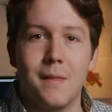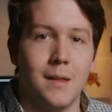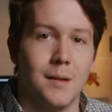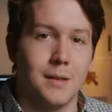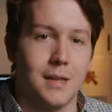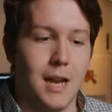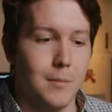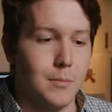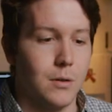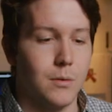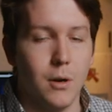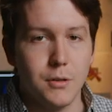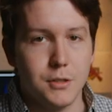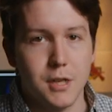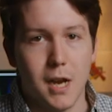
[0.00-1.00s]
And the camera
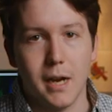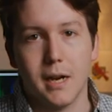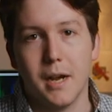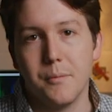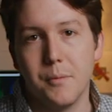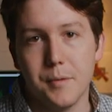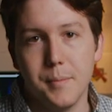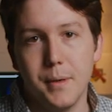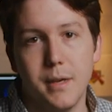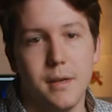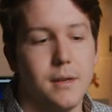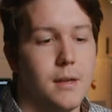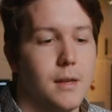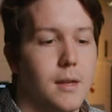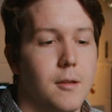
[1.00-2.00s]
rode shotgun with me,